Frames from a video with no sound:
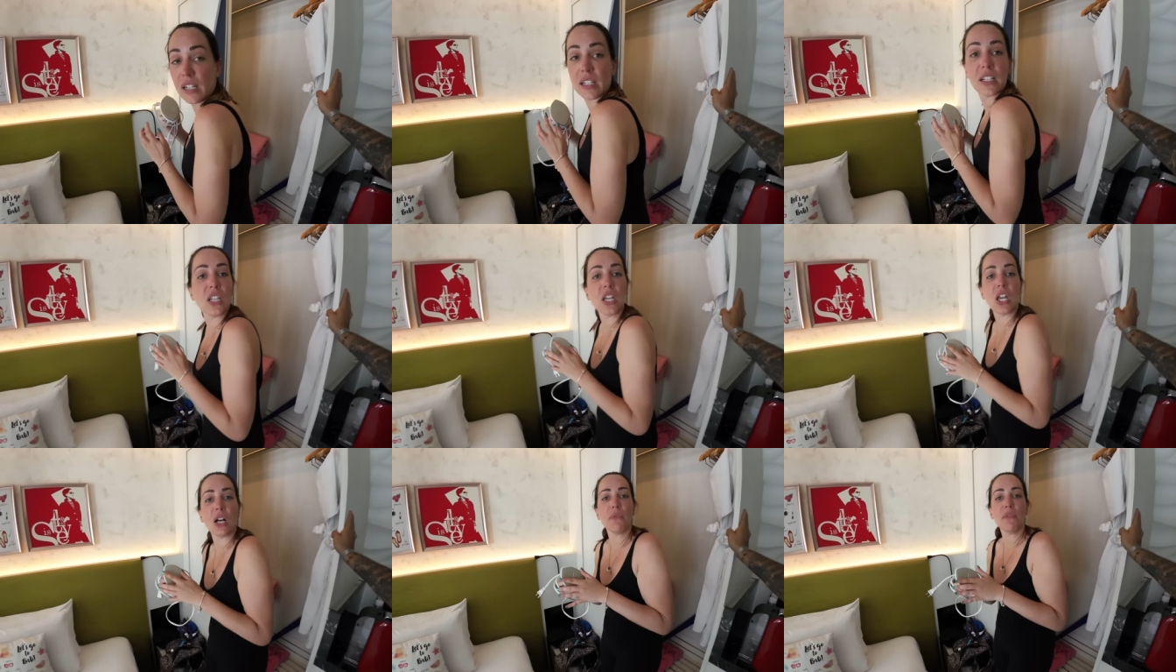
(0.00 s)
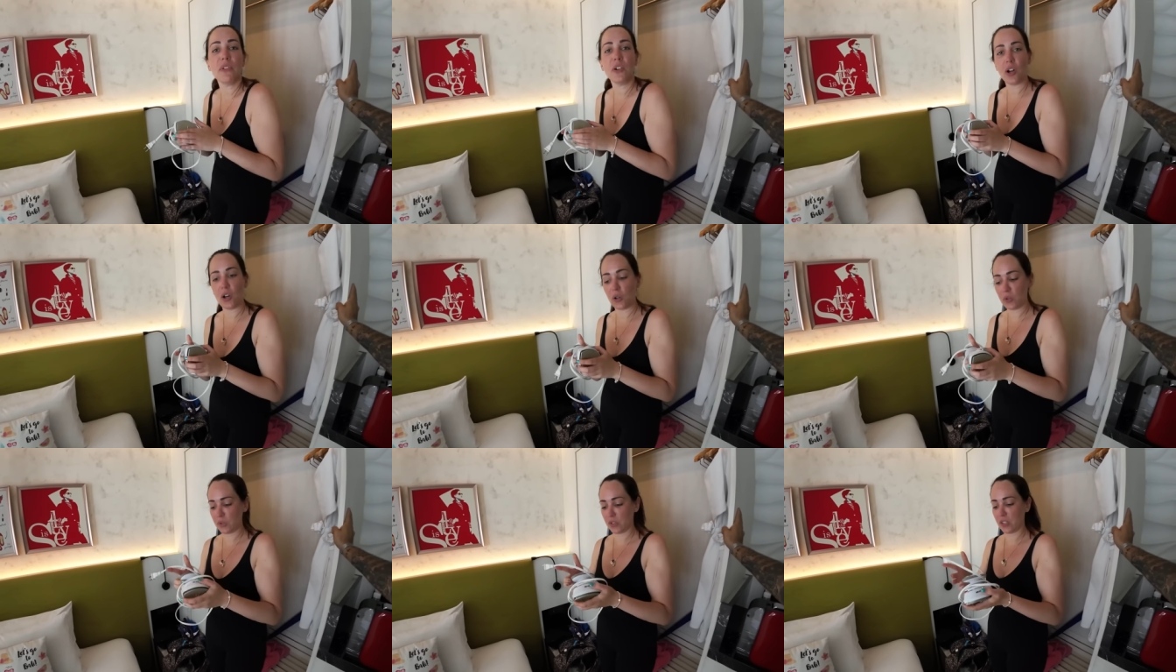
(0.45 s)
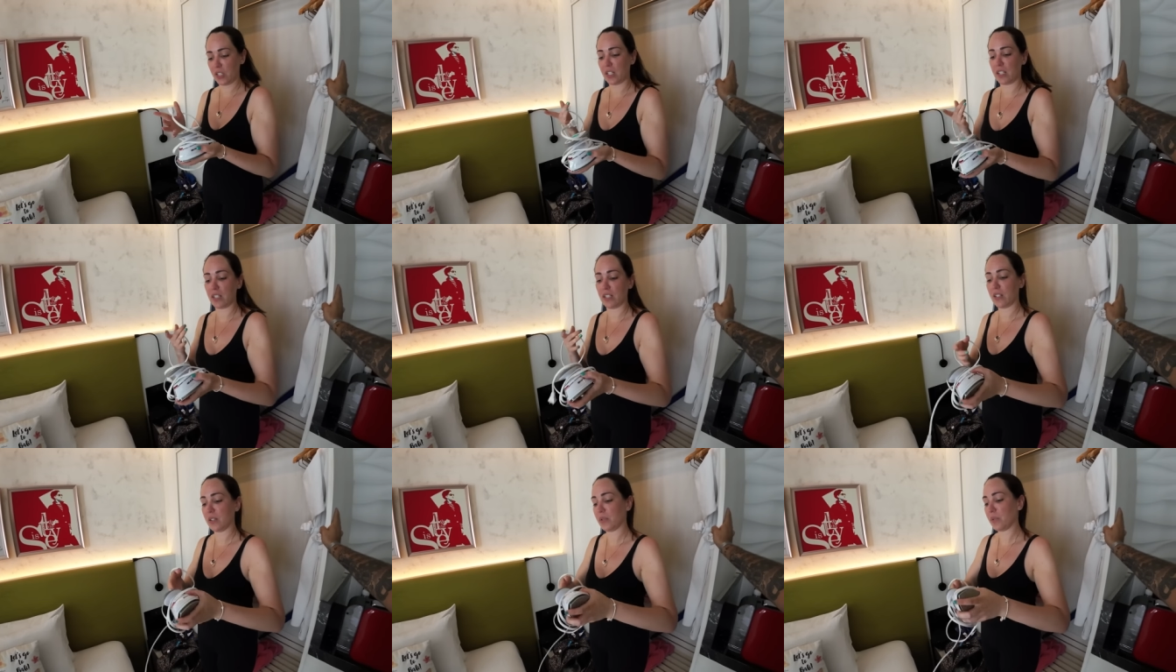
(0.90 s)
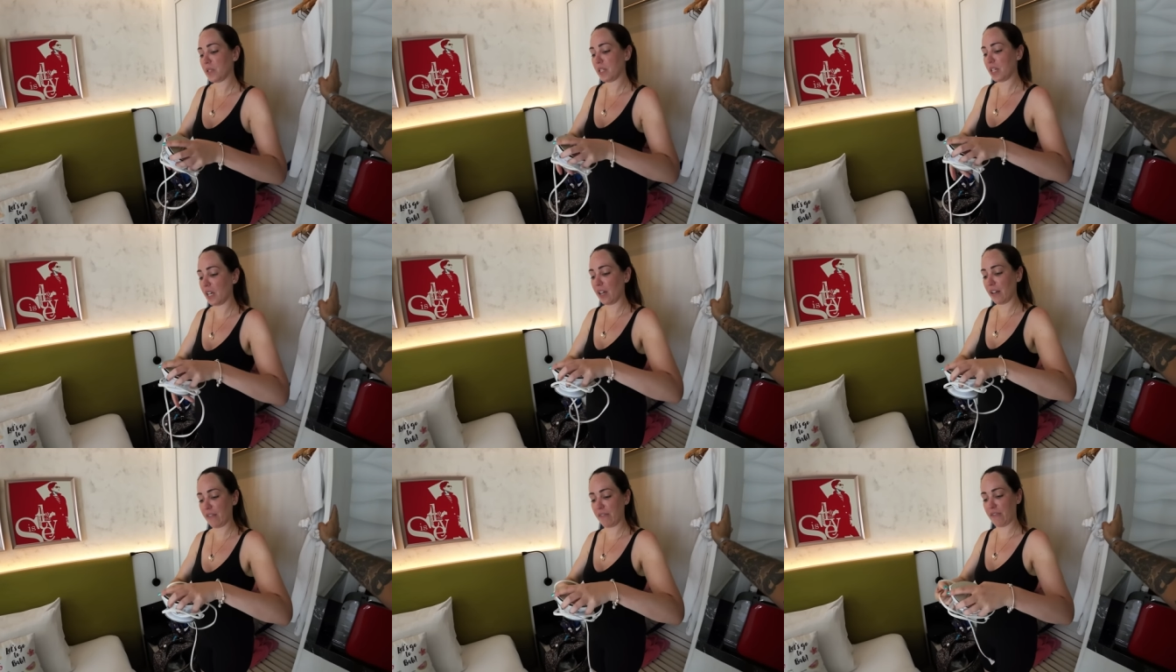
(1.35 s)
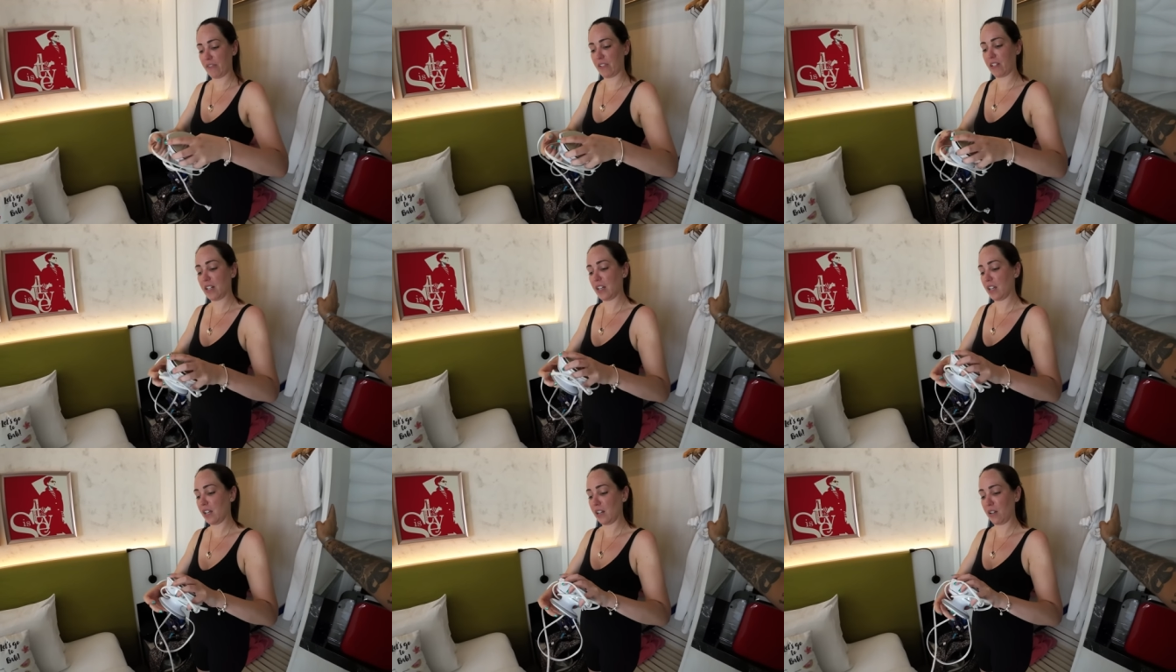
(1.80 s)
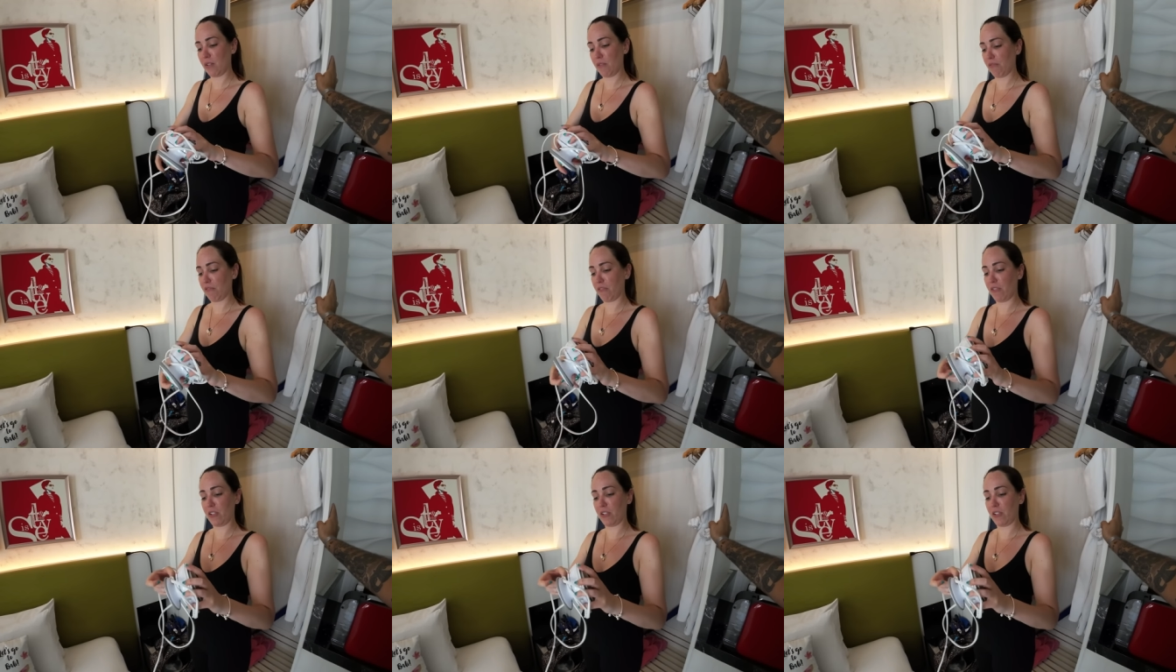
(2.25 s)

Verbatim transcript: Clover Hotel. We have an item